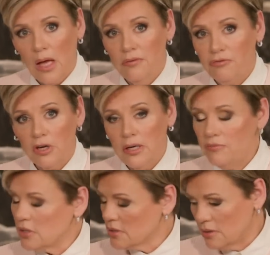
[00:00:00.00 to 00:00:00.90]

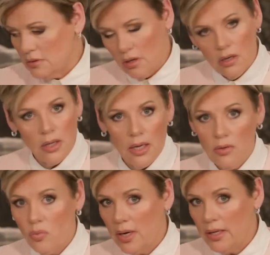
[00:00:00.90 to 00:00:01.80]
Unforgiveness, not a
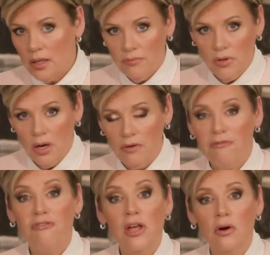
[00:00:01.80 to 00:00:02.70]
way of God.
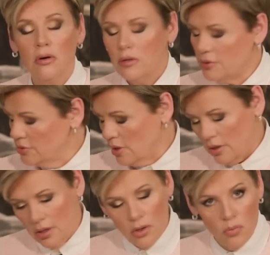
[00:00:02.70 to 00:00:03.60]
Fear,
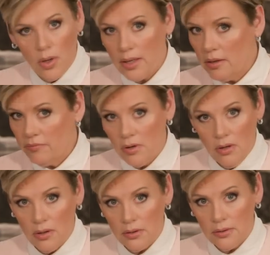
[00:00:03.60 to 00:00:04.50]
not a way of
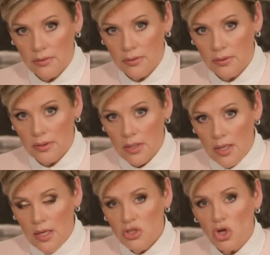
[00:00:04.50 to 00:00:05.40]
God.
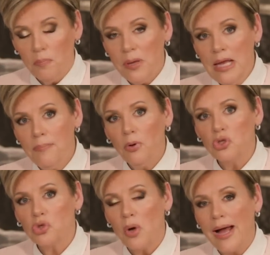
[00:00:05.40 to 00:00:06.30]
So people
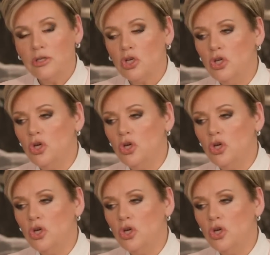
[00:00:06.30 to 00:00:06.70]
try to